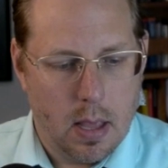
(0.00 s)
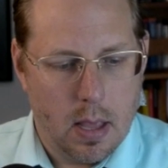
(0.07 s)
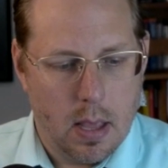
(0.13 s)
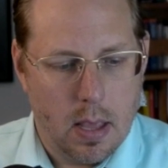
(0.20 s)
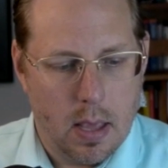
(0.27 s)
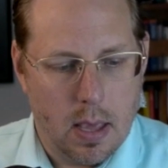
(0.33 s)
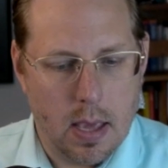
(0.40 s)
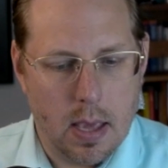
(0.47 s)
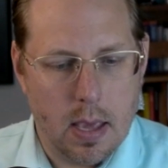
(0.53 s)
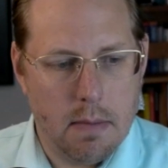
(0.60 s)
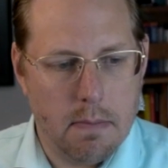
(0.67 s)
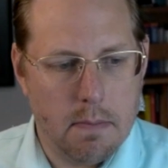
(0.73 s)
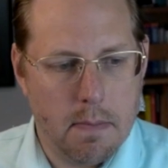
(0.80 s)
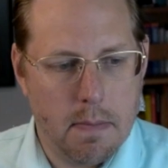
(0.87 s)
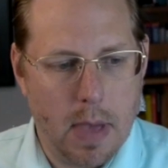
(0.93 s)

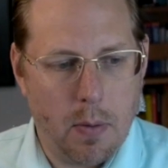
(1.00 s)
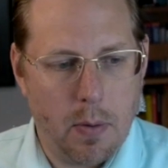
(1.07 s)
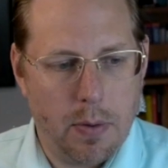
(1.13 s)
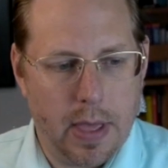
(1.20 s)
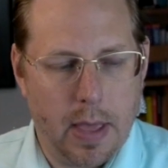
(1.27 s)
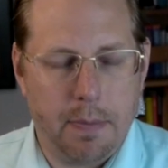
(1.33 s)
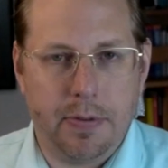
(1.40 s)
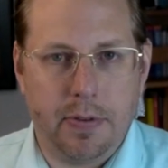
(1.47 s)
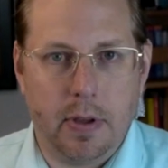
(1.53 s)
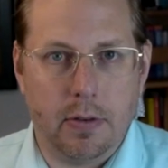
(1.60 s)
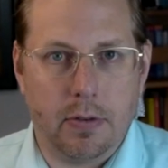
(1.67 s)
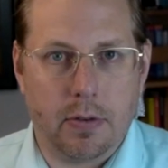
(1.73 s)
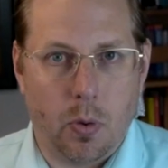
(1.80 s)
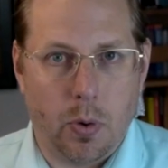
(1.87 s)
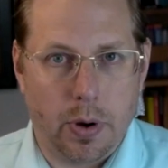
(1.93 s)
He met with
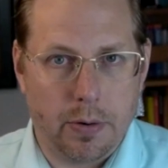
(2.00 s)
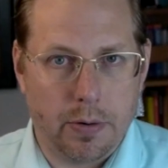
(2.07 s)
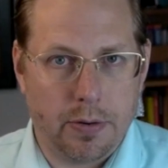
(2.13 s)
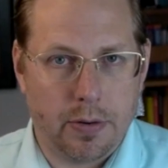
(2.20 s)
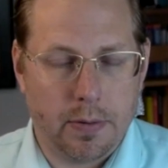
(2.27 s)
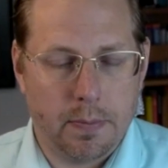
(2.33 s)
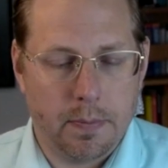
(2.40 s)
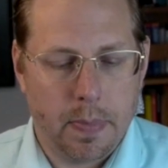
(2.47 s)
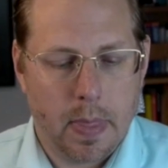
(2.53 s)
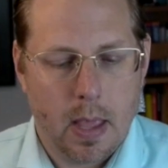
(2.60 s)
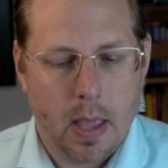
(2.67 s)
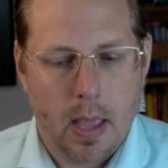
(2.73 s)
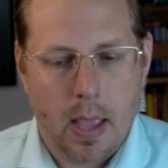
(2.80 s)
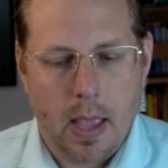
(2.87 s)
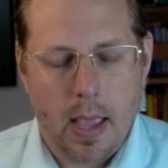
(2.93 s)
Epstein's lawyers,
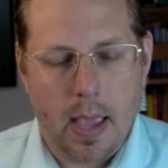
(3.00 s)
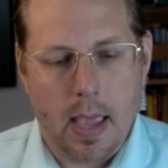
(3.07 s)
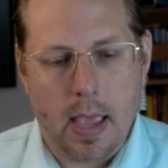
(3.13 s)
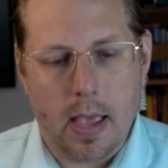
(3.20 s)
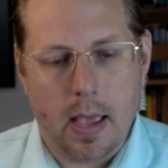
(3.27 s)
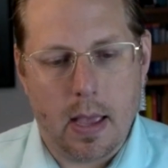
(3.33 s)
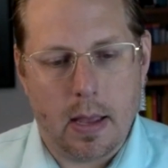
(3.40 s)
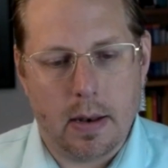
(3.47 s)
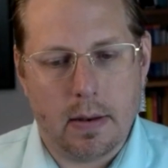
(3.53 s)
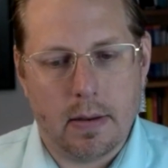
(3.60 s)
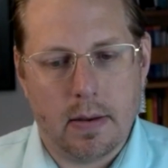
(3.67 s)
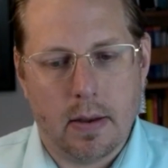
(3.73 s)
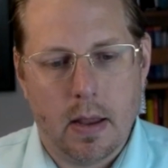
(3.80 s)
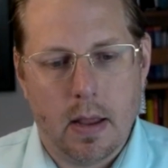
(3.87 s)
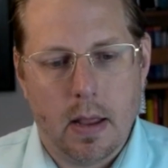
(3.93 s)
and
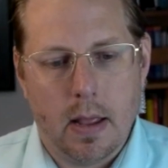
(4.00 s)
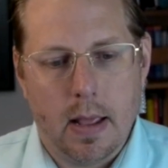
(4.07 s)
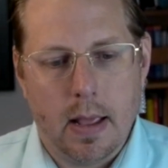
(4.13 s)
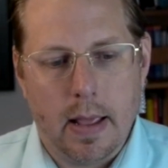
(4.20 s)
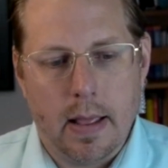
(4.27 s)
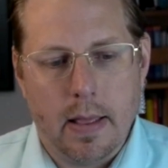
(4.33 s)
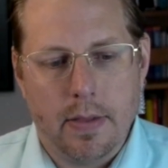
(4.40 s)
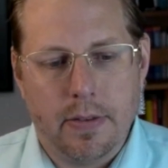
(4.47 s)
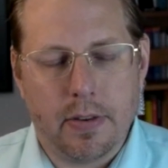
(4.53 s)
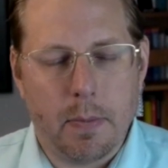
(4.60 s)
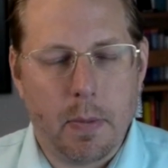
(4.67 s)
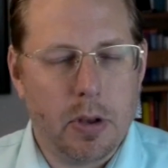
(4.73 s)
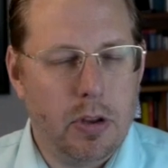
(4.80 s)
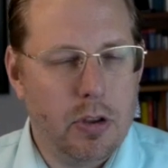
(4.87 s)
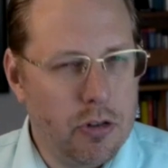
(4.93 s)
some
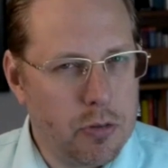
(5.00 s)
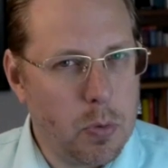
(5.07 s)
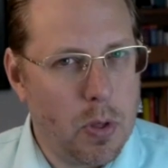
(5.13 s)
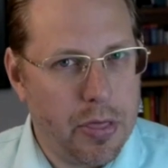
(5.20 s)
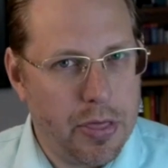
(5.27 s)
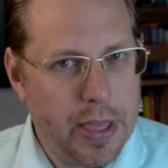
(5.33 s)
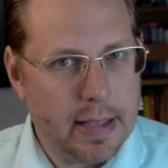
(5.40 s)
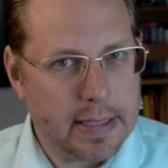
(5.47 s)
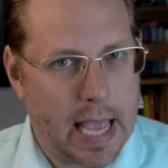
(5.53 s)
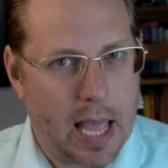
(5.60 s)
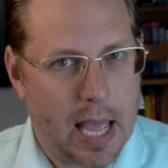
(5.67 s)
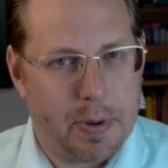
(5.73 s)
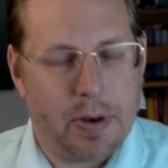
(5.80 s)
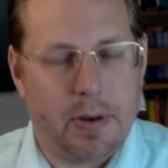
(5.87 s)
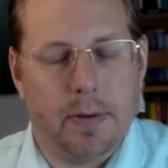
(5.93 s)
unusual things
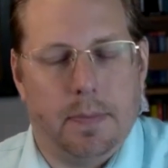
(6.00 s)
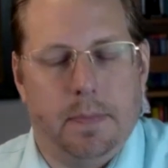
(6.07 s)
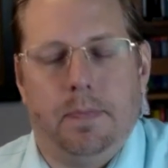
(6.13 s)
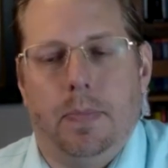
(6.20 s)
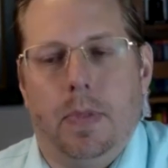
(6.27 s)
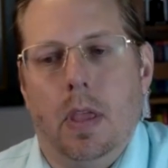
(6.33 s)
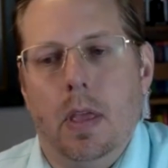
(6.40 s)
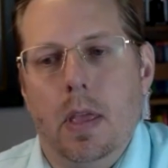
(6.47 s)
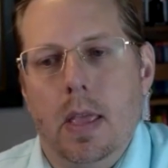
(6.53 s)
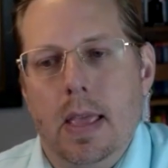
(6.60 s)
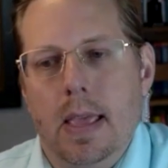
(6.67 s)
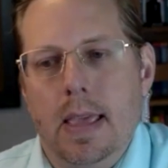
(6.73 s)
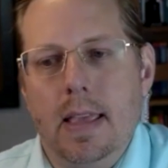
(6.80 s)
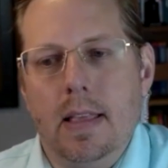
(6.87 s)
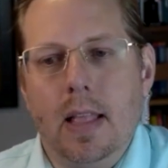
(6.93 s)
happened.
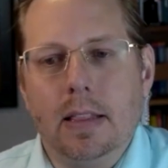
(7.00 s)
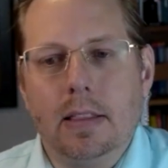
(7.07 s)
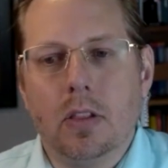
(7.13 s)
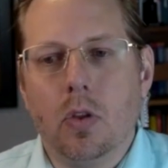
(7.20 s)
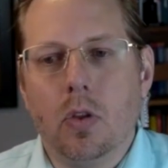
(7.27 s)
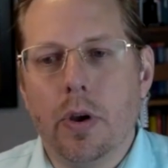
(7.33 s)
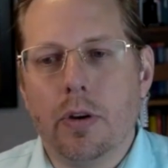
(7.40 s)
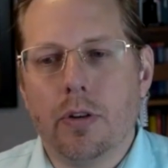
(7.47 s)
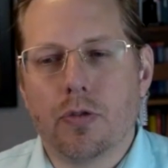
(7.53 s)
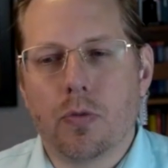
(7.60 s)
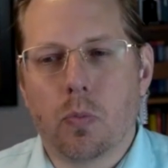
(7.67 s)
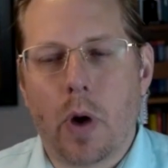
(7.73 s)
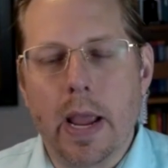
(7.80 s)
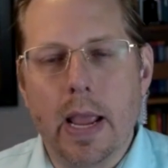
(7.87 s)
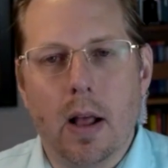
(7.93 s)
He let the lawyers
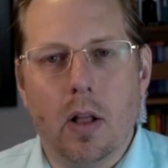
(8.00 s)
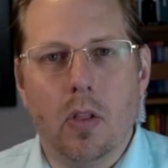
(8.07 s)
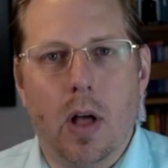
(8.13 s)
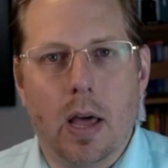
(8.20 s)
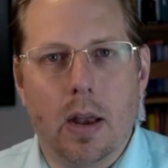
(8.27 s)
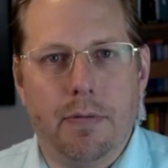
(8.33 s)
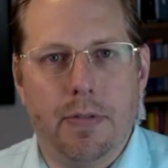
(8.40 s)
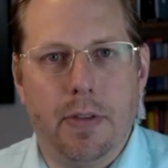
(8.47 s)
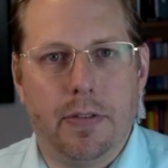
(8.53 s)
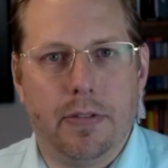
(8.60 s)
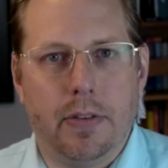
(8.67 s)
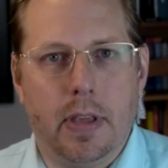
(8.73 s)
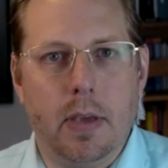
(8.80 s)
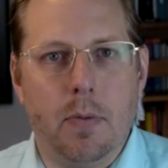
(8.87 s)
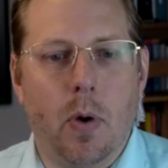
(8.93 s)
write a lot of this.
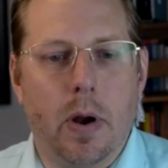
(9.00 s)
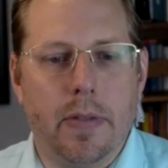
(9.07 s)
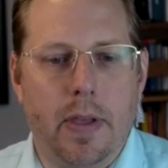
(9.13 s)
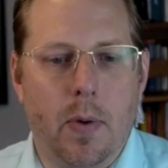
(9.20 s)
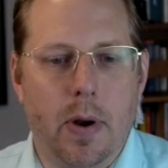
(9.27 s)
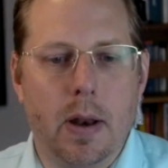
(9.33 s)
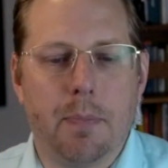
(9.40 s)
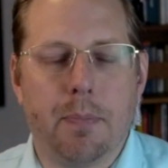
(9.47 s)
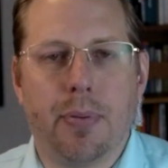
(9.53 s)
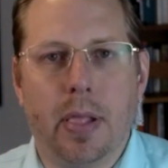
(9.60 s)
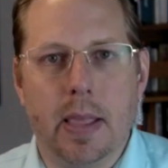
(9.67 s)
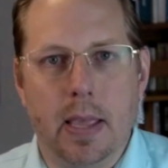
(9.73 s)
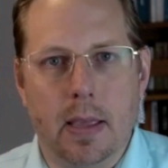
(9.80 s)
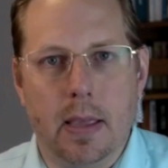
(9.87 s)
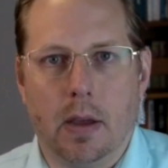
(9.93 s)
They wanted a
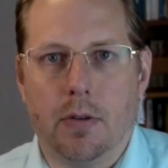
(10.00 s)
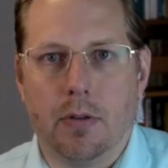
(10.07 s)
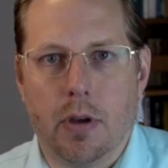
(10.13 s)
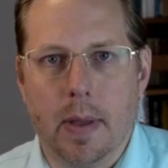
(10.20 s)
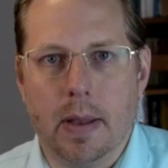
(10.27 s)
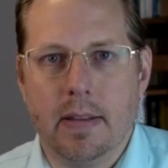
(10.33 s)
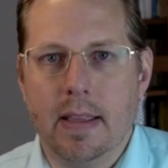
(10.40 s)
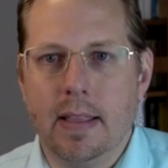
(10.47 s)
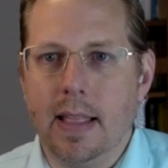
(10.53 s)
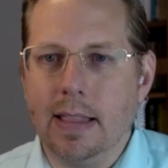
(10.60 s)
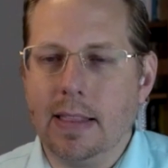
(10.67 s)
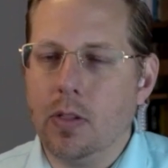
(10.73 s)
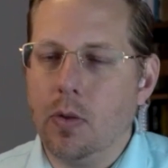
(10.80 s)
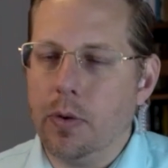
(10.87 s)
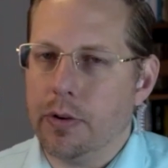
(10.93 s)
plea agreement. He let the
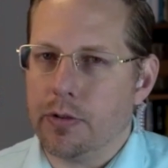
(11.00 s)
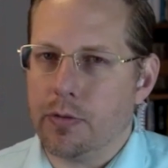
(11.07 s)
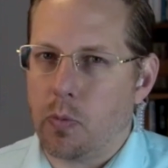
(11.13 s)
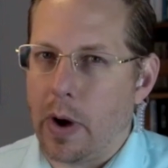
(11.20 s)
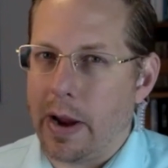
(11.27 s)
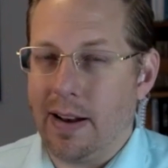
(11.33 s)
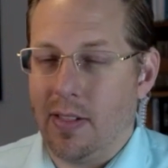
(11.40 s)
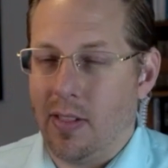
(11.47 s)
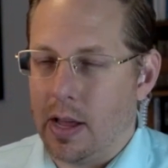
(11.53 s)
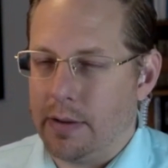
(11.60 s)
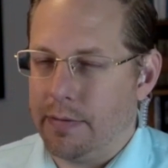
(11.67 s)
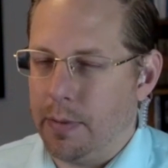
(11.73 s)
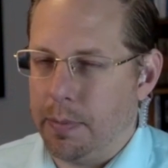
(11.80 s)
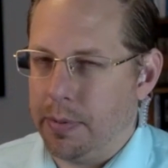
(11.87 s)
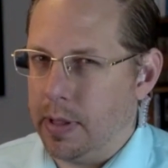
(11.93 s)
lawyers write a lot of
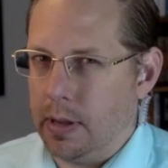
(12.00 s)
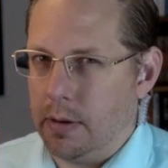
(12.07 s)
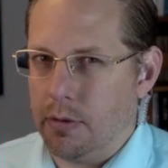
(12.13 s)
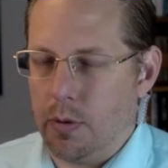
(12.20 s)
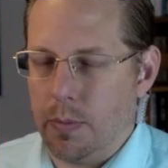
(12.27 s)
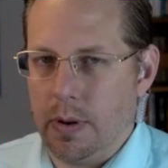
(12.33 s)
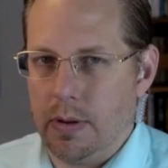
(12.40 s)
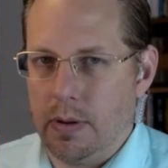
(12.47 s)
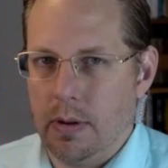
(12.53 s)
the plea agreement.